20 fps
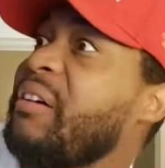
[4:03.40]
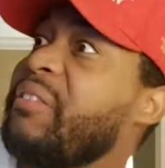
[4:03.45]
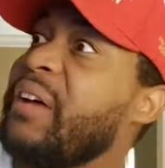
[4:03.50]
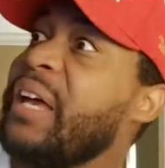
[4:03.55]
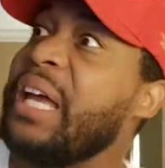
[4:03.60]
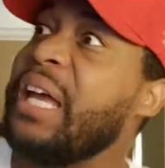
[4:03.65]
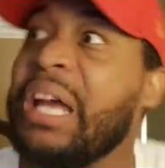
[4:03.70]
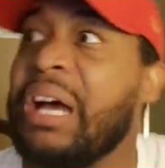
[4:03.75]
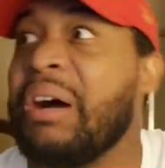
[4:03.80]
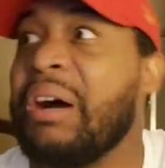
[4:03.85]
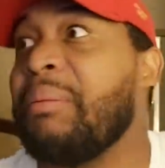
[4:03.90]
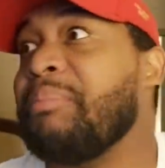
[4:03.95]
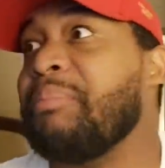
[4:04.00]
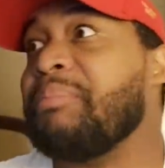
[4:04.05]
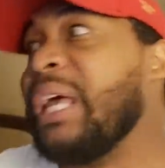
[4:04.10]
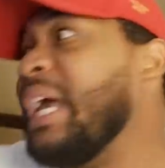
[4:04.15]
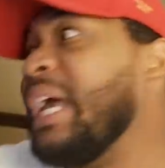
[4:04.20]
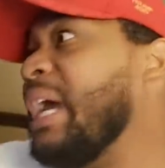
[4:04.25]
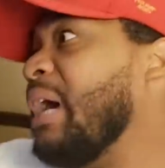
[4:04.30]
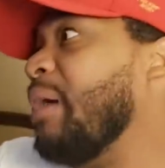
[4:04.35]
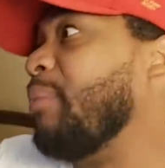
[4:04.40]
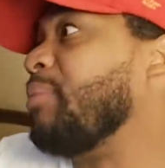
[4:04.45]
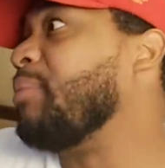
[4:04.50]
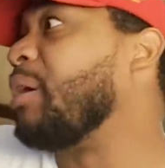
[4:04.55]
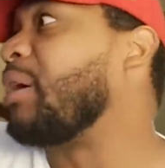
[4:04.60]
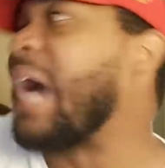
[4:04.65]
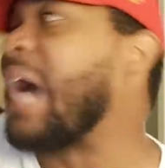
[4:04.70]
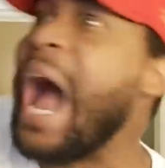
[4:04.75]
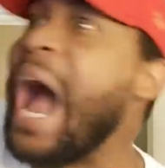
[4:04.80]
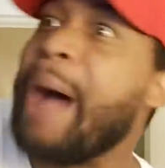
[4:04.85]
him, them, the
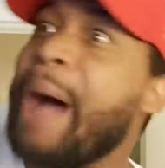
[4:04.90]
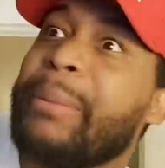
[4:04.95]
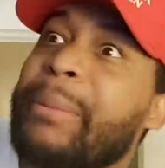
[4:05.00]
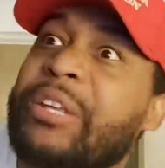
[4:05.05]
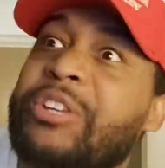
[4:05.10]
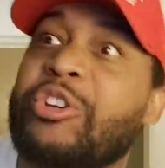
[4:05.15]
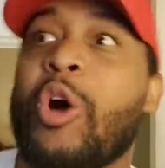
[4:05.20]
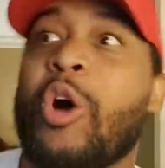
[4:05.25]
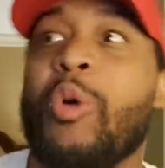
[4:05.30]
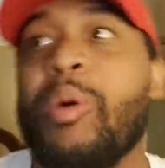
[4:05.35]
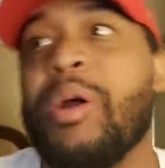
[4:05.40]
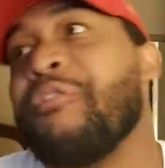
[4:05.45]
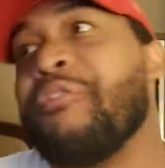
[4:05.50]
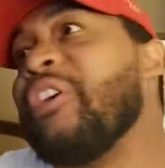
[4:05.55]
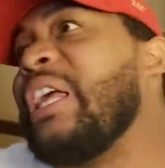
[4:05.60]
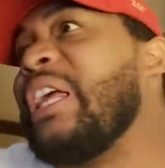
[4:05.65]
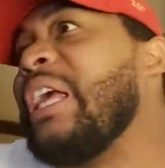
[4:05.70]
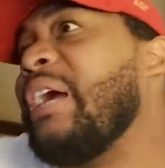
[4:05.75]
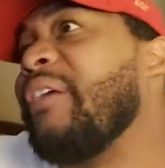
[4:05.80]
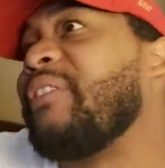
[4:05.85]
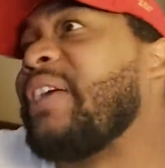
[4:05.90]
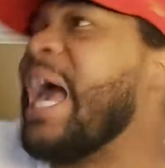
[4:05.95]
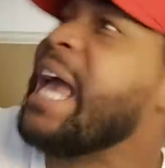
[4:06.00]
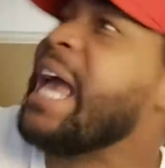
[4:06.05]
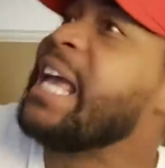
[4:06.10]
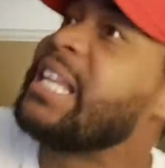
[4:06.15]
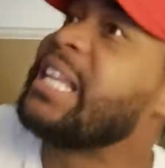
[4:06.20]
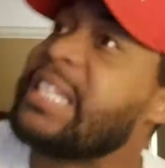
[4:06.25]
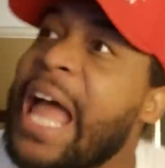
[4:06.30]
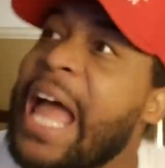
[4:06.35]
cop, but you don't want to forgive
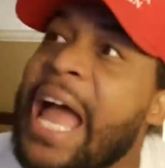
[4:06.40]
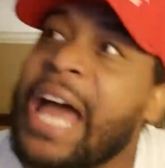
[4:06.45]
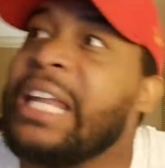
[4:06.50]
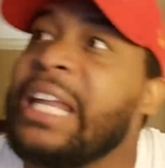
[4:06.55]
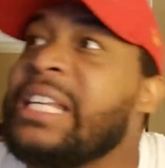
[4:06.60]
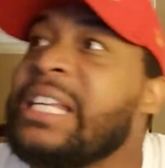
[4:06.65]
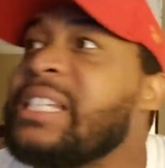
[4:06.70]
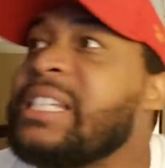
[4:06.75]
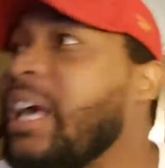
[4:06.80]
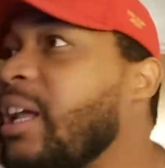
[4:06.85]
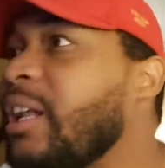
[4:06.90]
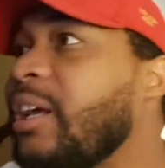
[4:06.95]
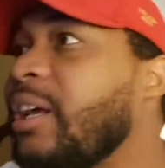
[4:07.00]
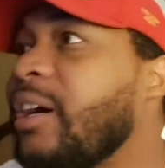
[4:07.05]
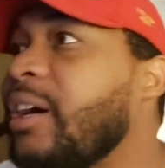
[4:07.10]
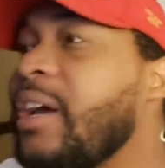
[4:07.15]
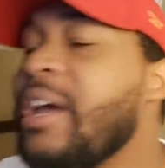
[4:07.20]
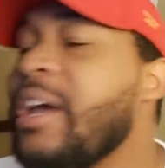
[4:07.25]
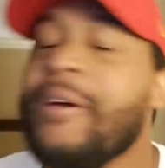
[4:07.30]
Kay Steinley's killer.